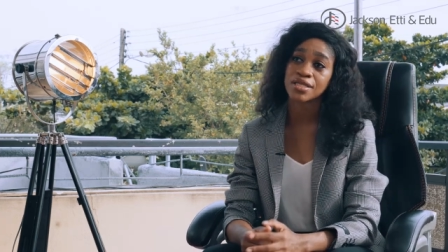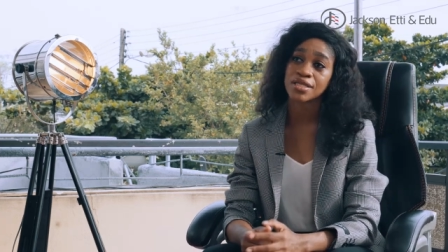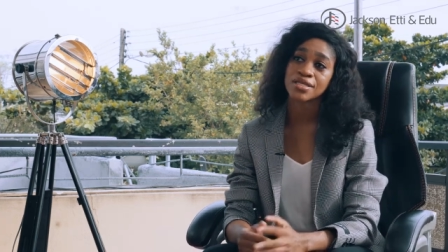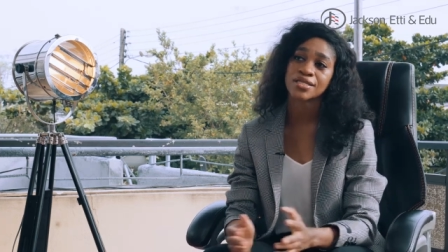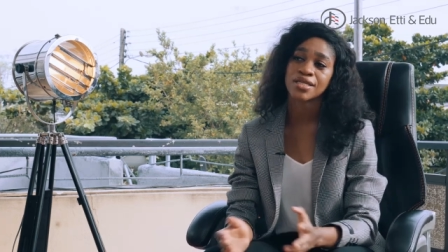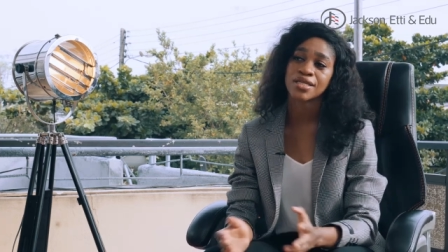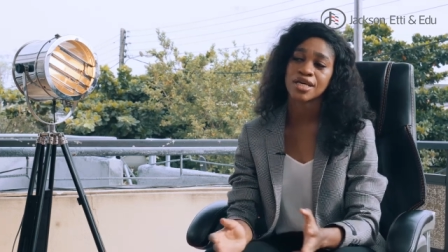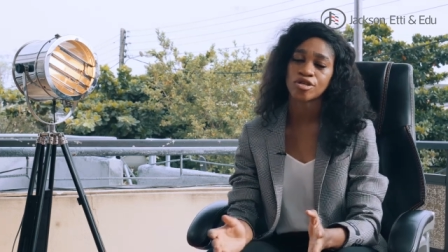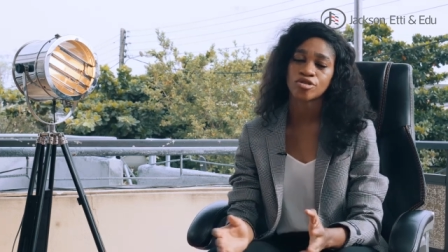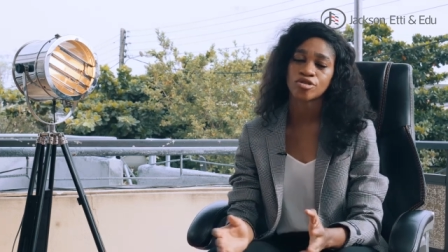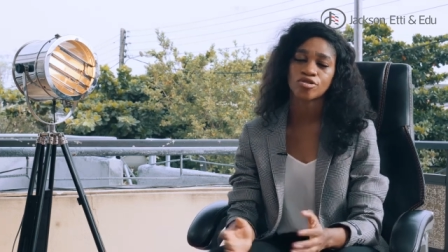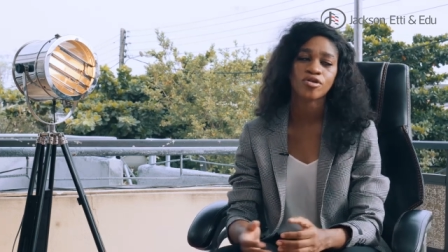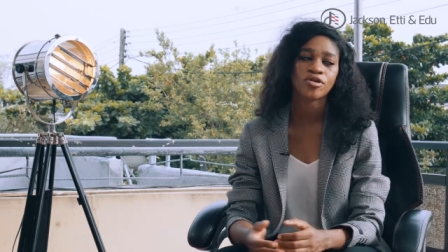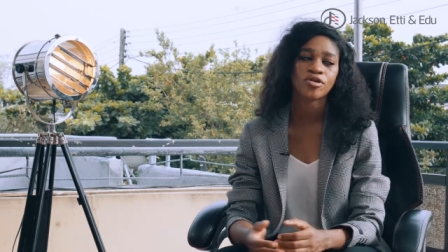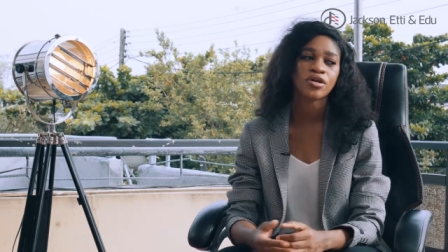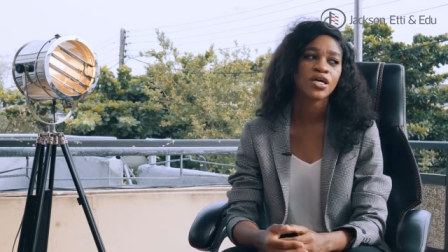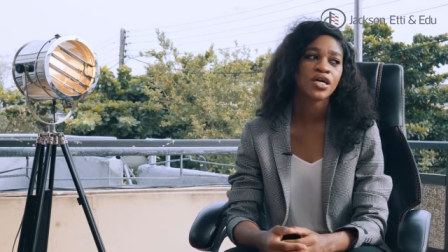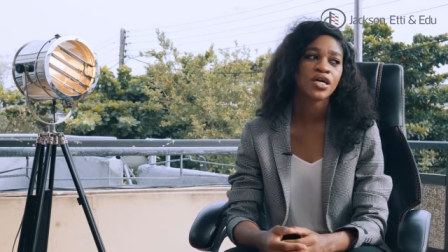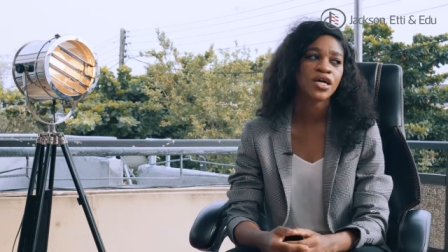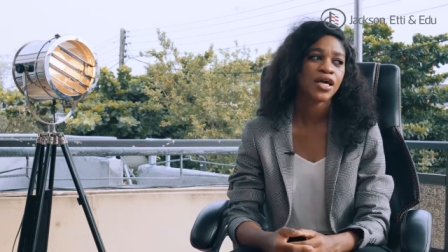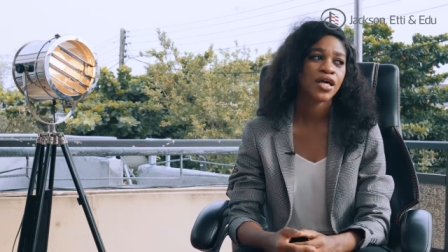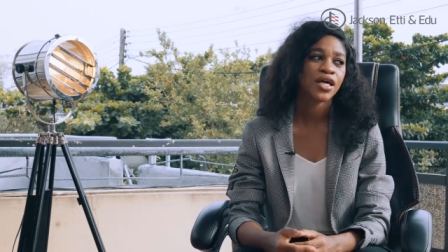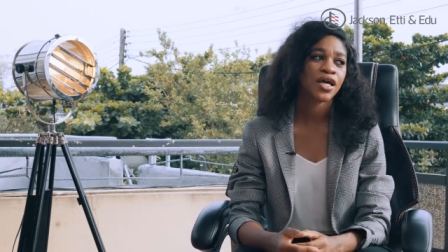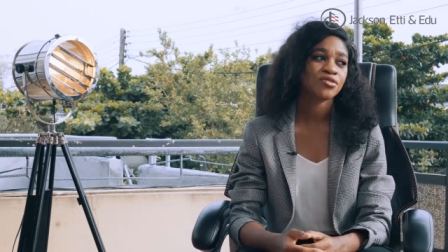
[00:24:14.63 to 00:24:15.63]
this sector
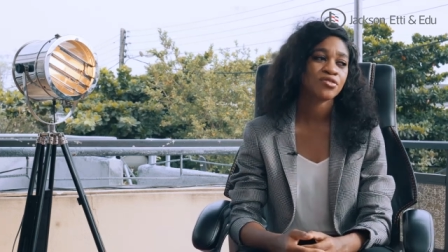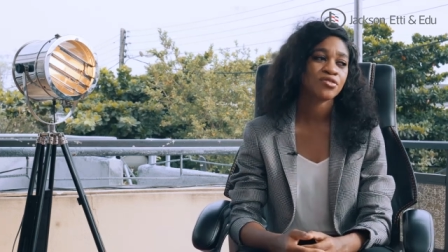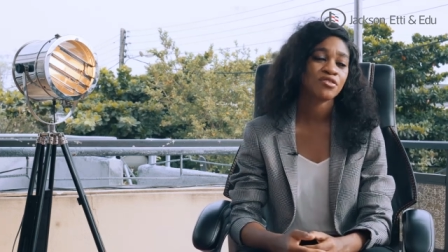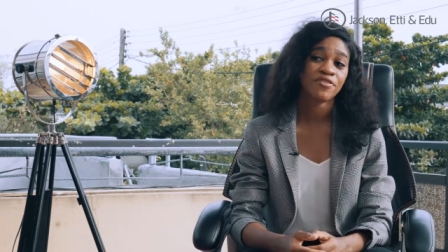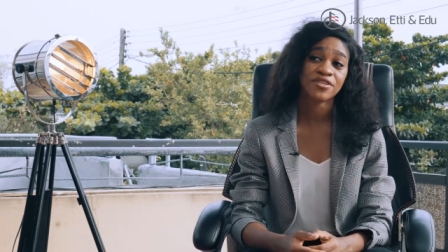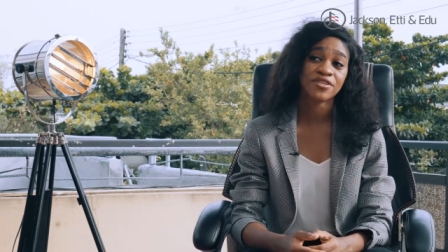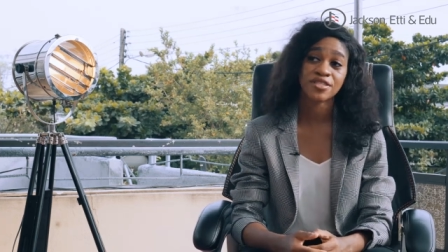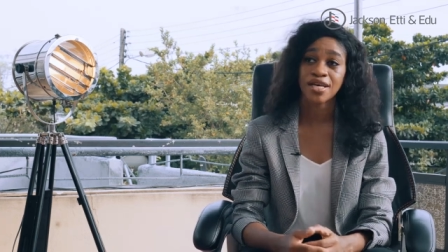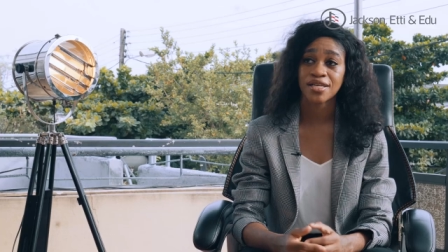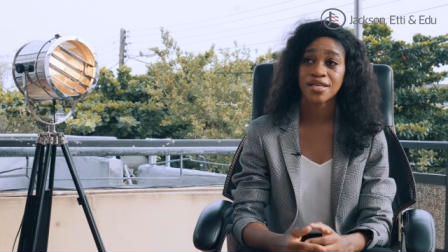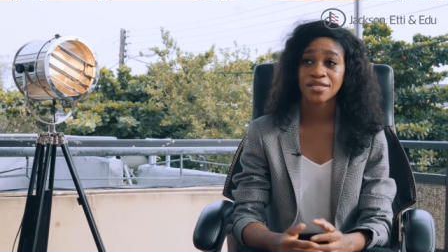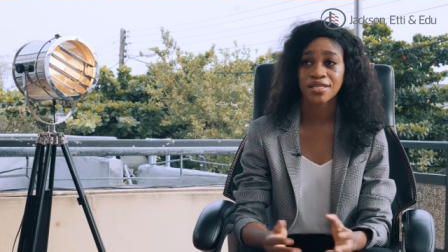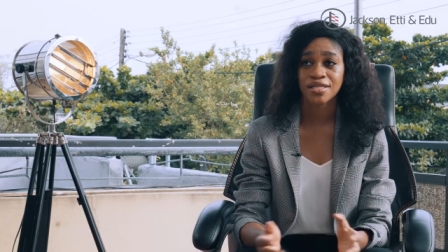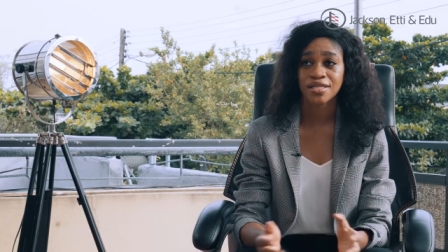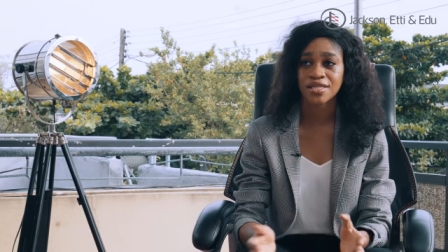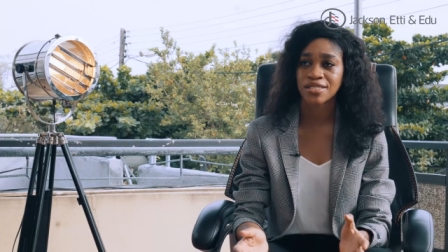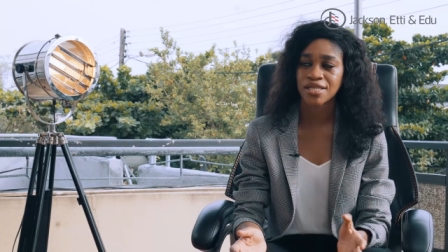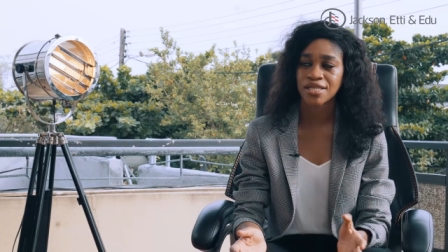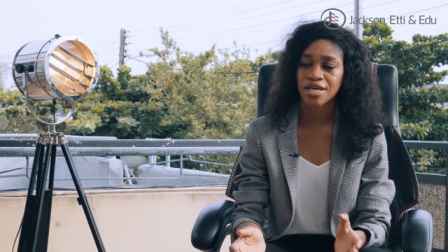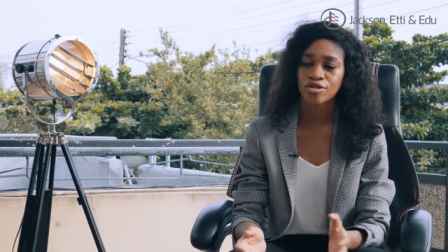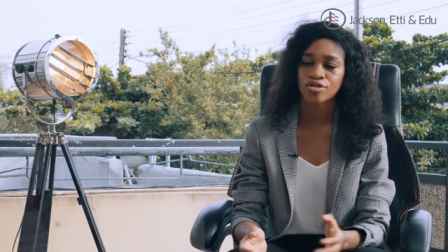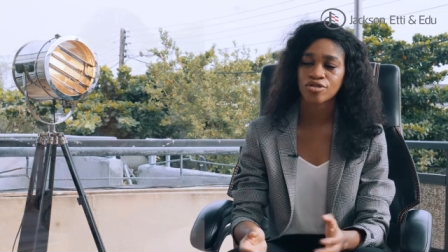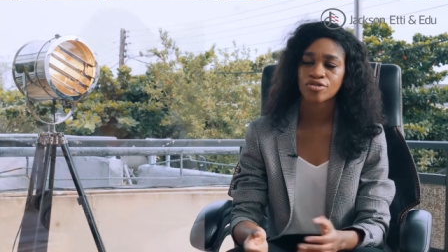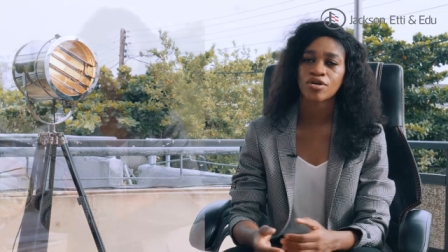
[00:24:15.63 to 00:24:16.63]
are doing fantastic in the
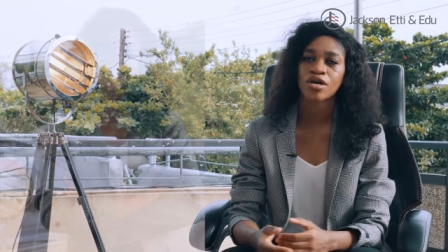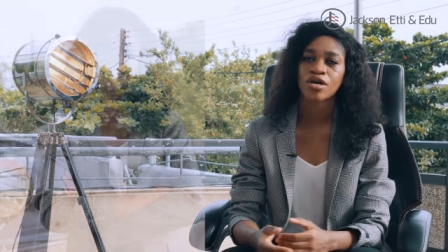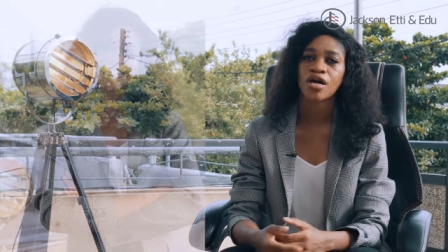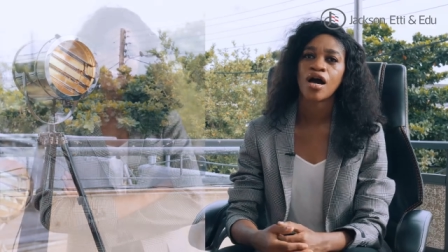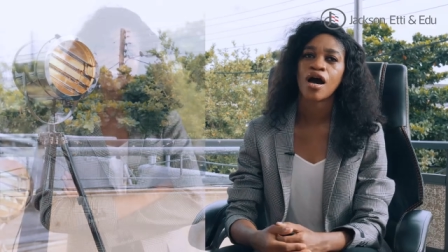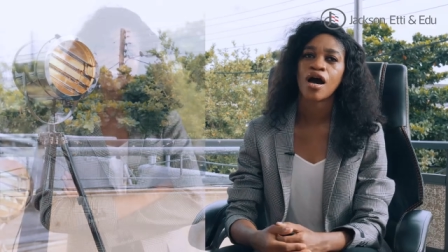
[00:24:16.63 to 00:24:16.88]
sector.